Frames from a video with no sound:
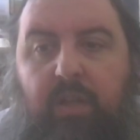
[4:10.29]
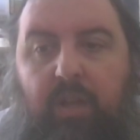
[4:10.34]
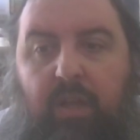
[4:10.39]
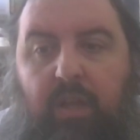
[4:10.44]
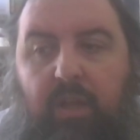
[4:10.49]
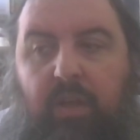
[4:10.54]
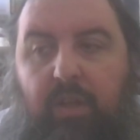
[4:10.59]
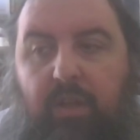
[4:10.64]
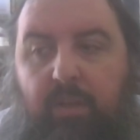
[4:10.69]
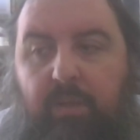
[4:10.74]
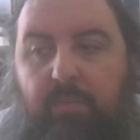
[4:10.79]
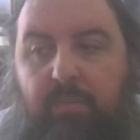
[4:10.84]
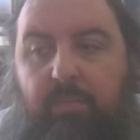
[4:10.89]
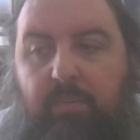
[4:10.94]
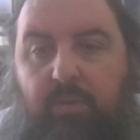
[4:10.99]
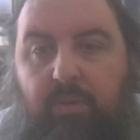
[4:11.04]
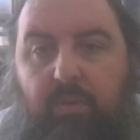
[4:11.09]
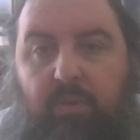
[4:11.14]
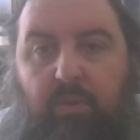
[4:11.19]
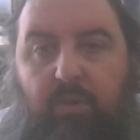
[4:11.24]

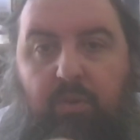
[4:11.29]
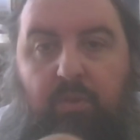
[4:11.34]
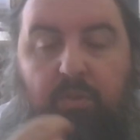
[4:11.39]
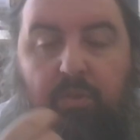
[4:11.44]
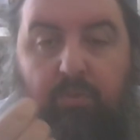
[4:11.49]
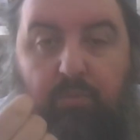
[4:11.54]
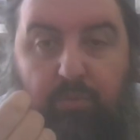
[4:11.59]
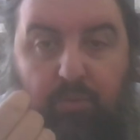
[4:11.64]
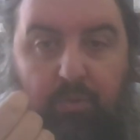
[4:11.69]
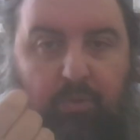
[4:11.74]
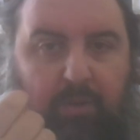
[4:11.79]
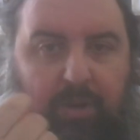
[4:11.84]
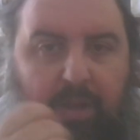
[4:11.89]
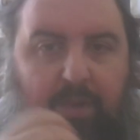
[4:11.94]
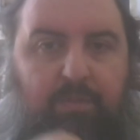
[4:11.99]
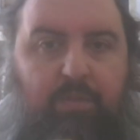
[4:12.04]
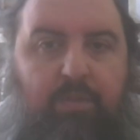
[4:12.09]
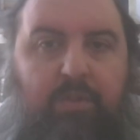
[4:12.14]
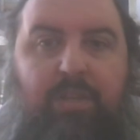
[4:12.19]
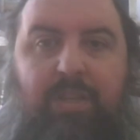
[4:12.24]
on the root
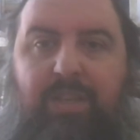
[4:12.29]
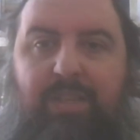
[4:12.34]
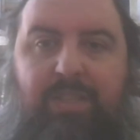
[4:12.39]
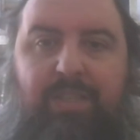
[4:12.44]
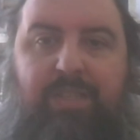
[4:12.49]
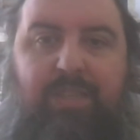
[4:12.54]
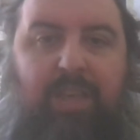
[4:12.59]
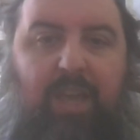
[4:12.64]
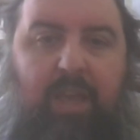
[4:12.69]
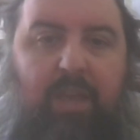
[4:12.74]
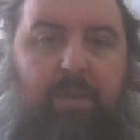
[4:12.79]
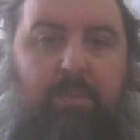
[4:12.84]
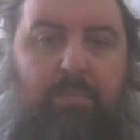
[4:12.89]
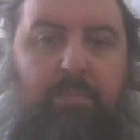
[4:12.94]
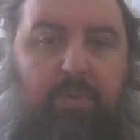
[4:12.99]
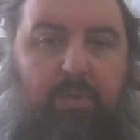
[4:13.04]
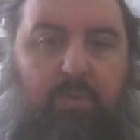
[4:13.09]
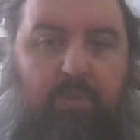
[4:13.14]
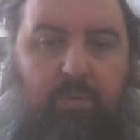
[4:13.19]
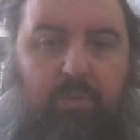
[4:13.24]
level to escape
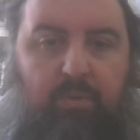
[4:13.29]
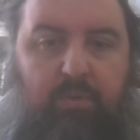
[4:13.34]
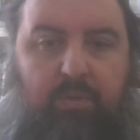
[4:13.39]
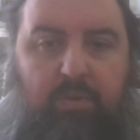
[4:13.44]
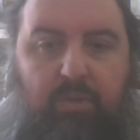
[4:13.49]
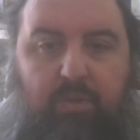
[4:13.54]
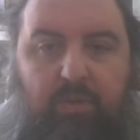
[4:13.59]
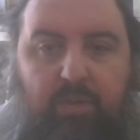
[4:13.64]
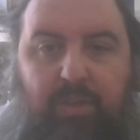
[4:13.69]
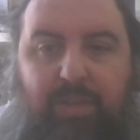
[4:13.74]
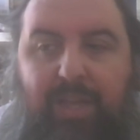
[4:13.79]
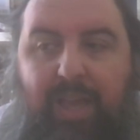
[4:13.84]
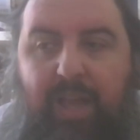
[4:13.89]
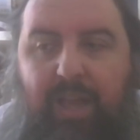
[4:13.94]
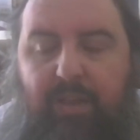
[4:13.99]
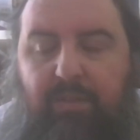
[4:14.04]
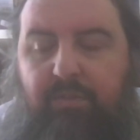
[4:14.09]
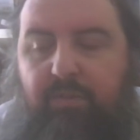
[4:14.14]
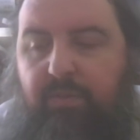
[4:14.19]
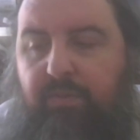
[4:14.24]
or to get
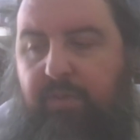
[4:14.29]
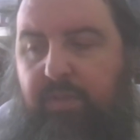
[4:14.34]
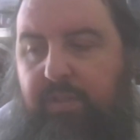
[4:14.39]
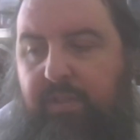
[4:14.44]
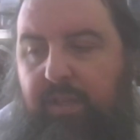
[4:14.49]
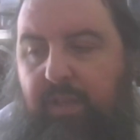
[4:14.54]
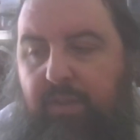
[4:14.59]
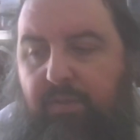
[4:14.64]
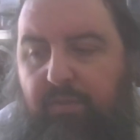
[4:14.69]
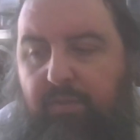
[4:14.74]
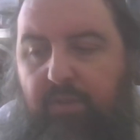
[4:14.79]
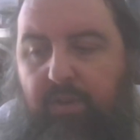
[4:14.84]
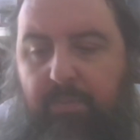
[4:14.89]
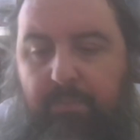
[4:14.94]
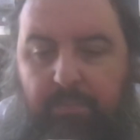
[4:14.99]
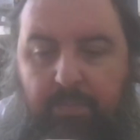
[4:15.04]
out of the slavery.